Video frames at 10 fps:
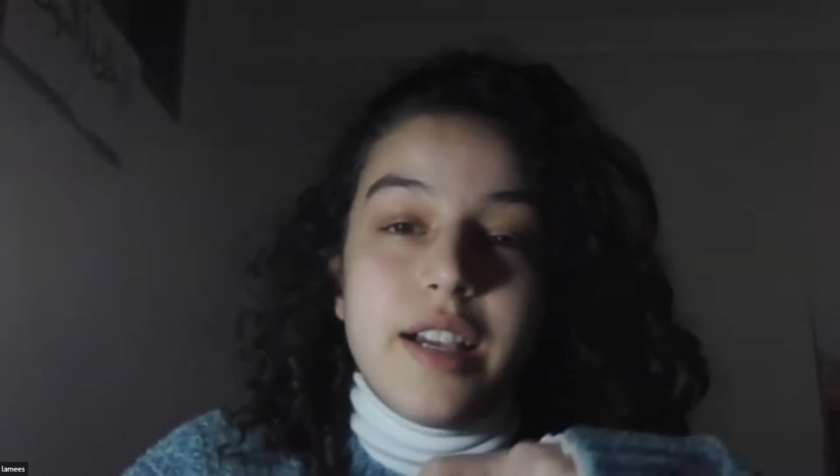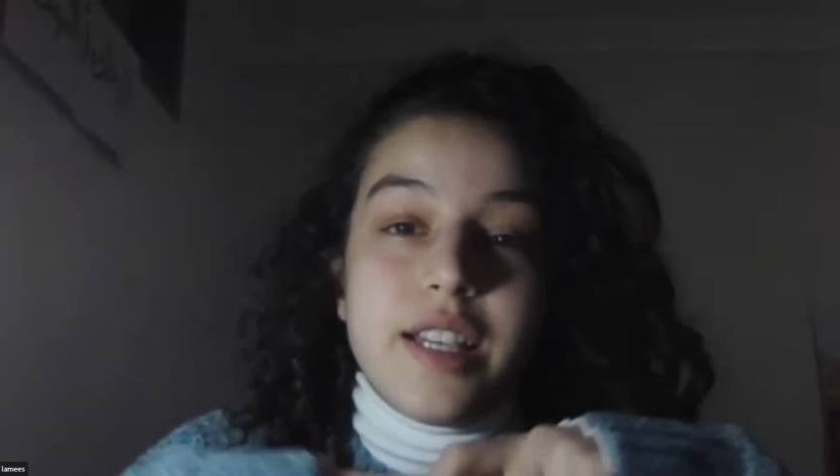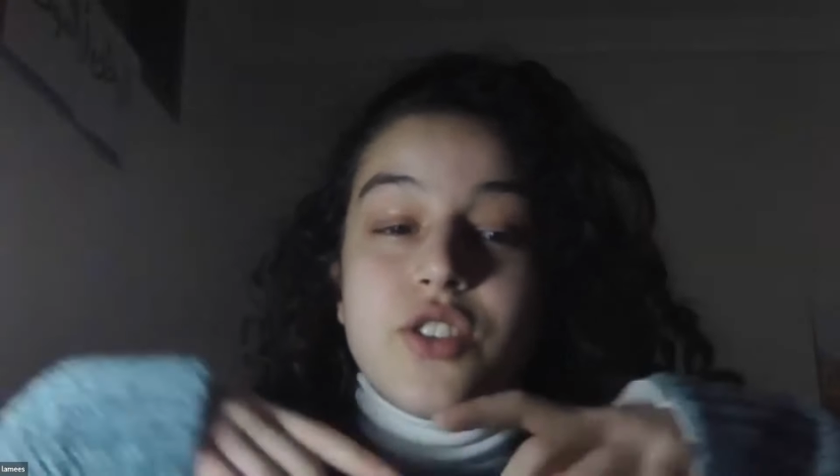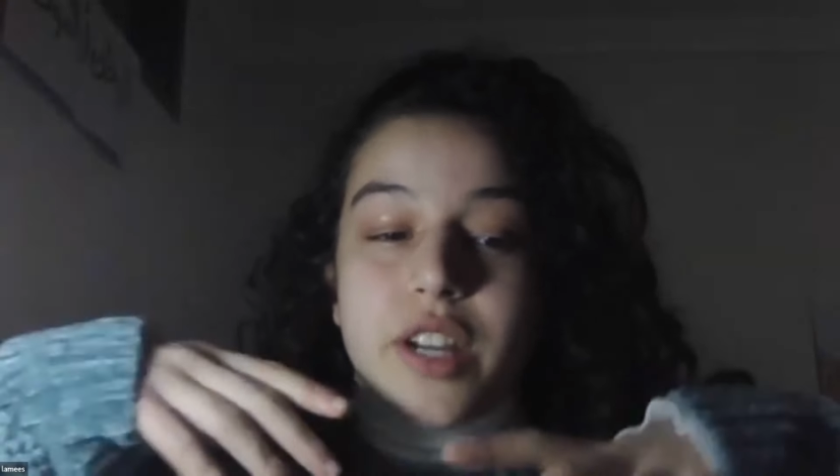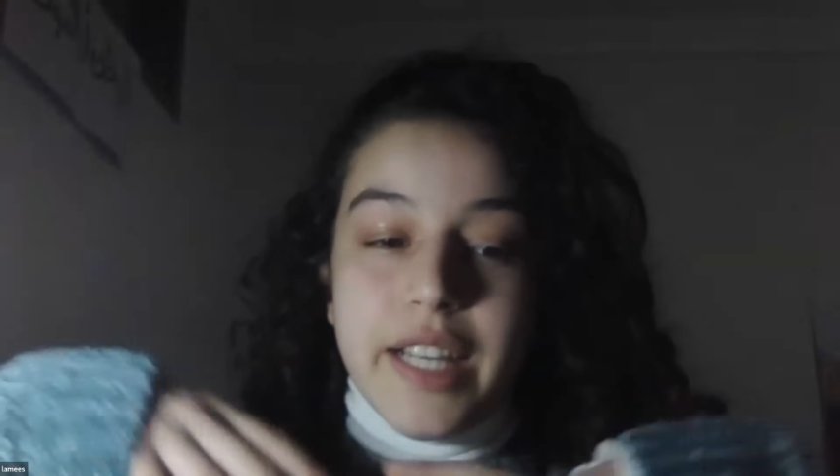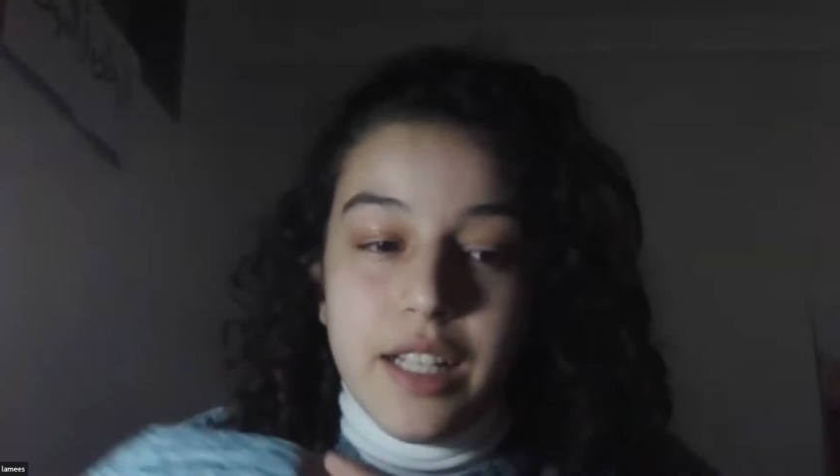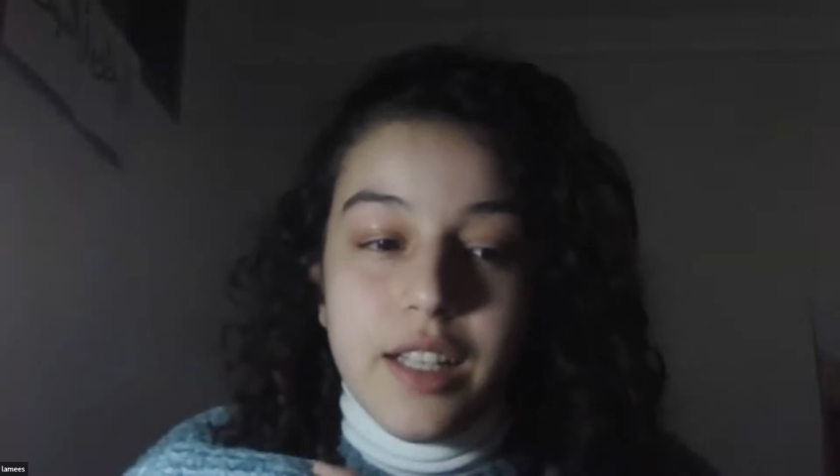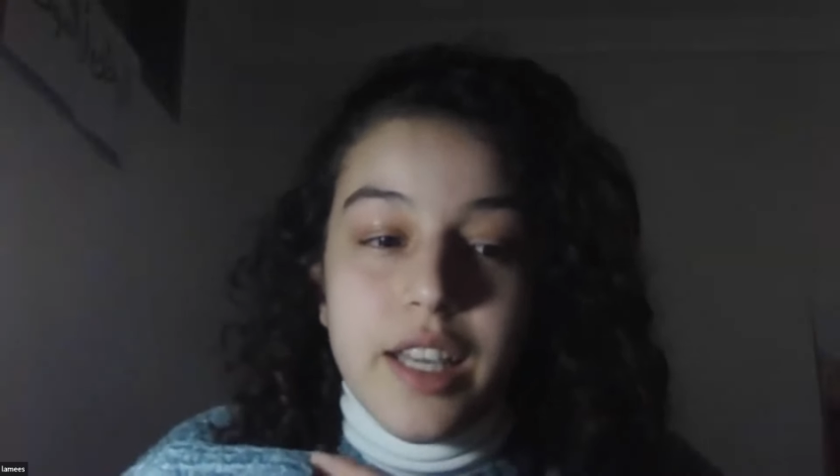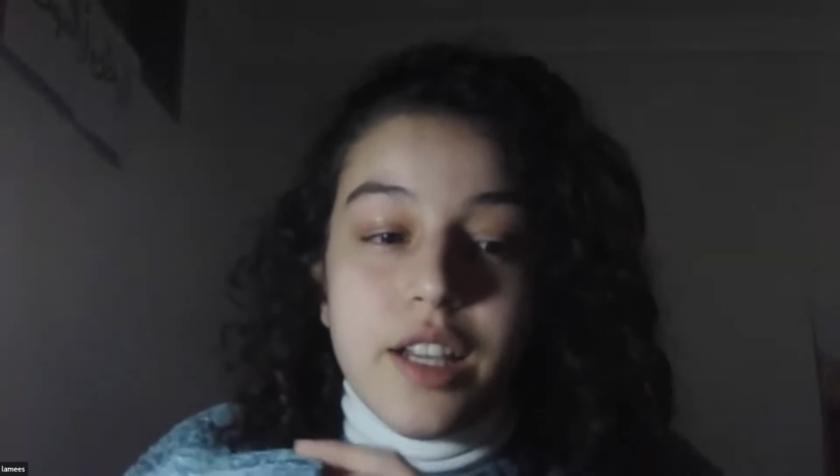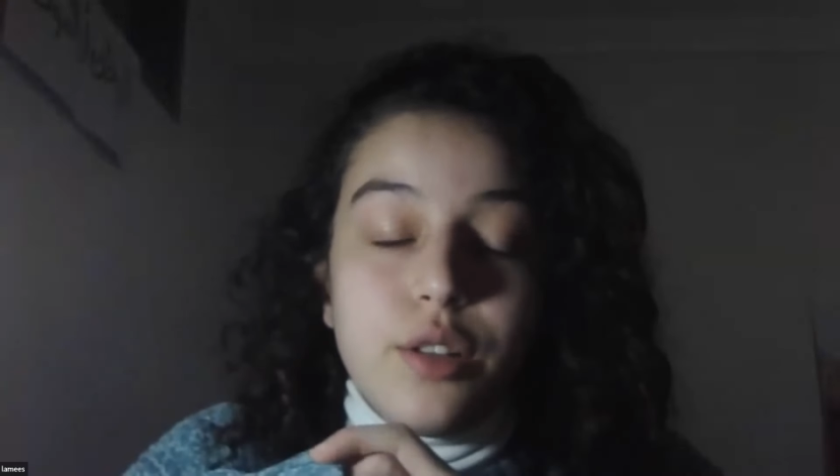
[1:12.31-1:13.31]

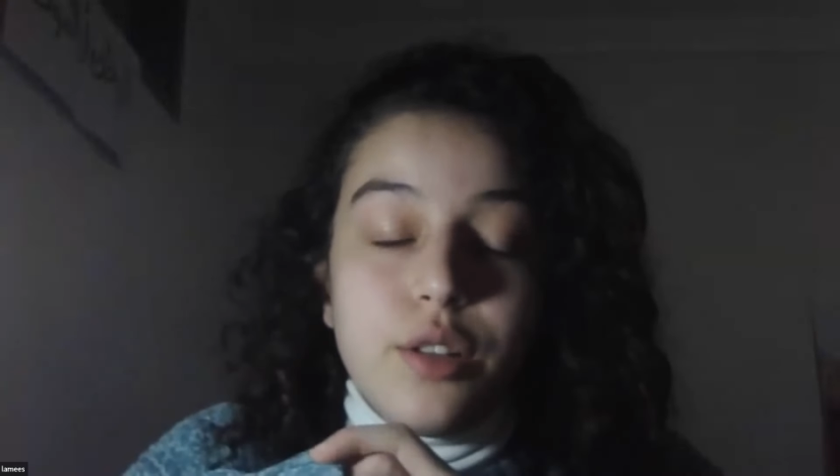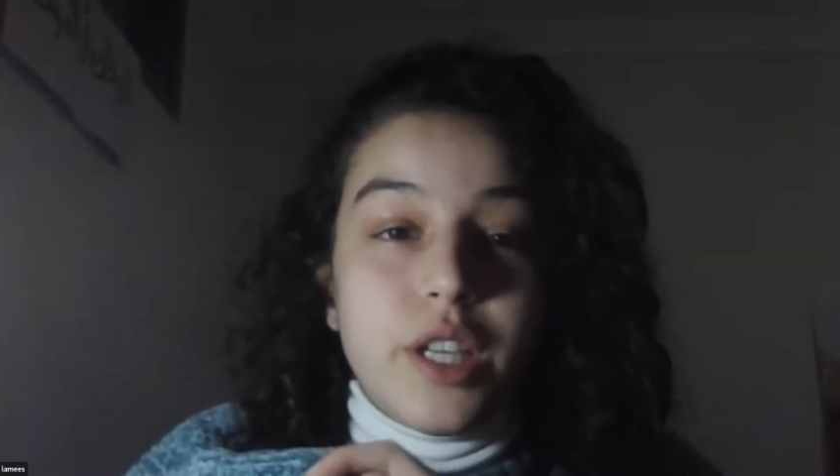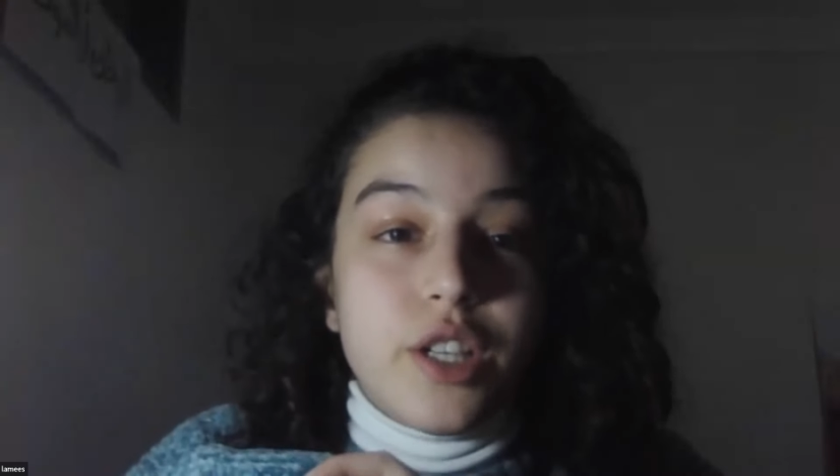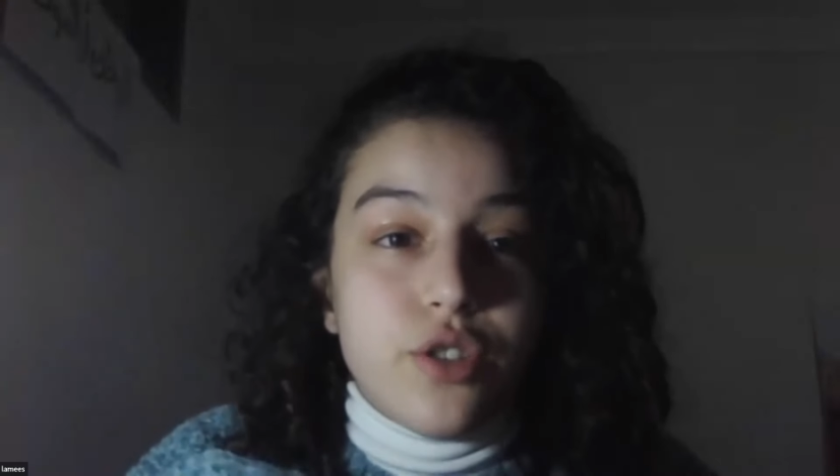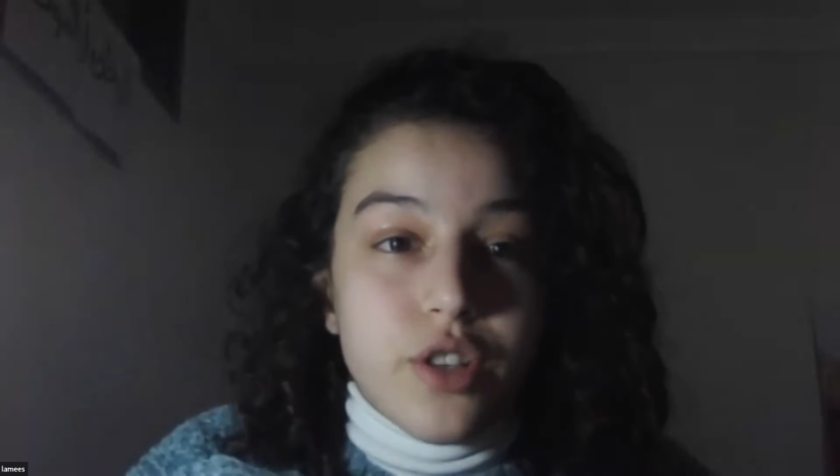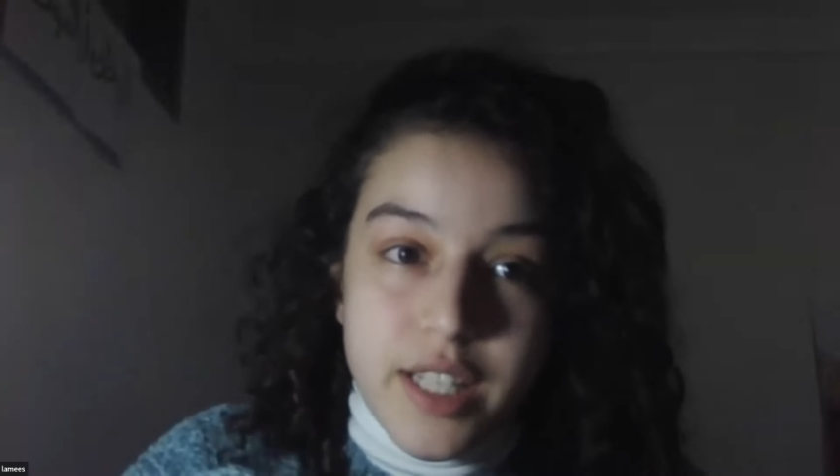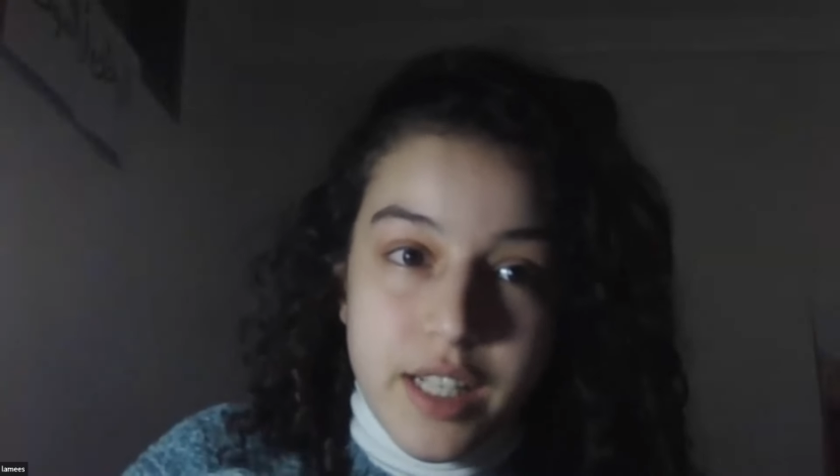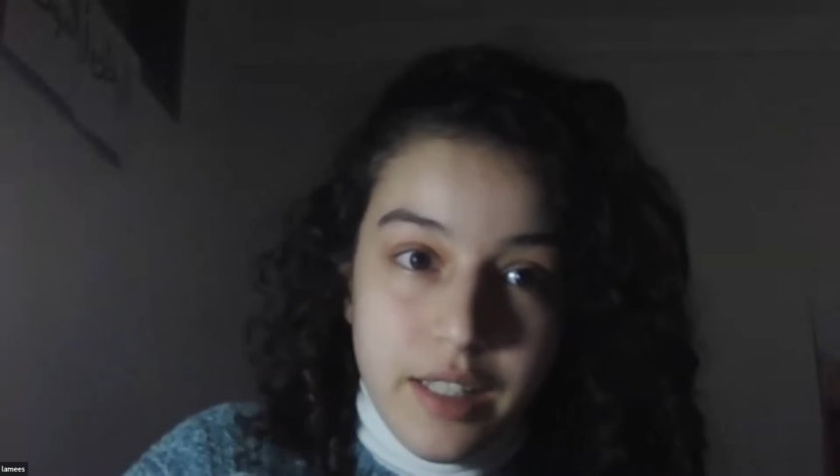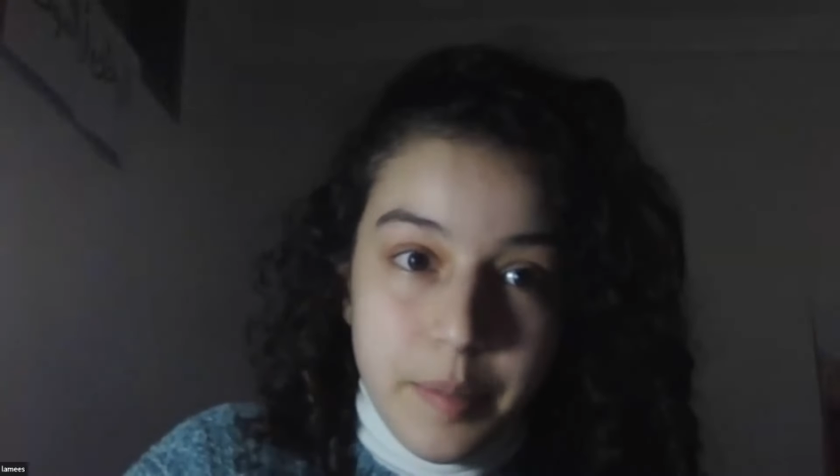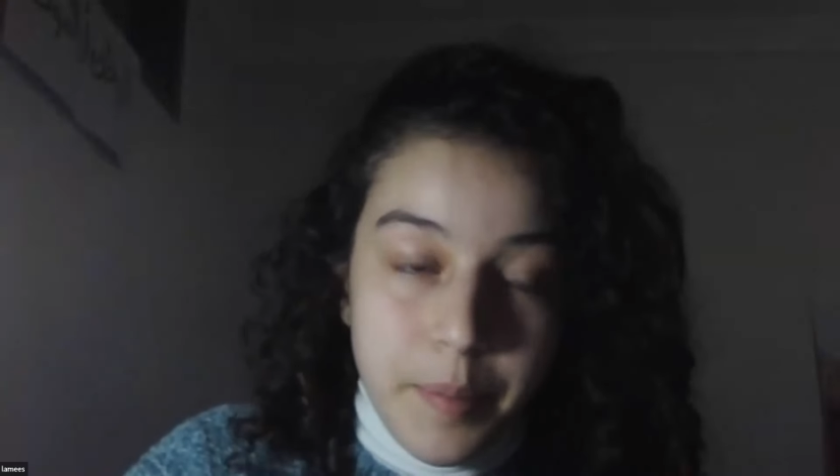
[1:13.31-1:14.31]
Israel, including
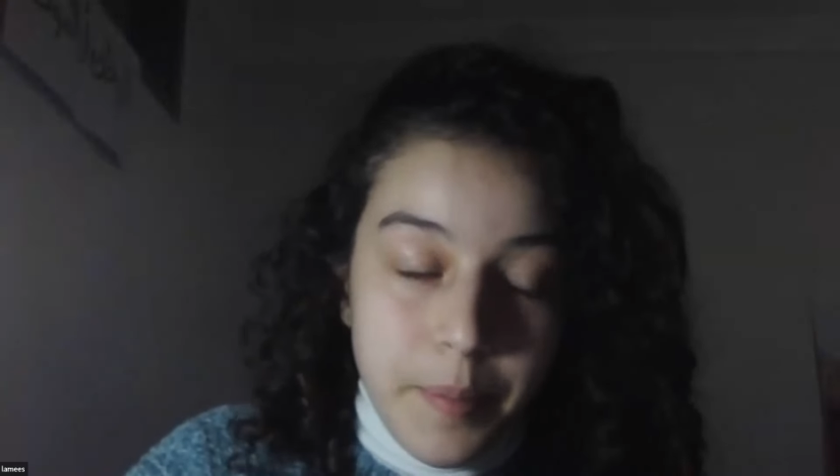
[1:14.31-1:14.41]
Jerusalem.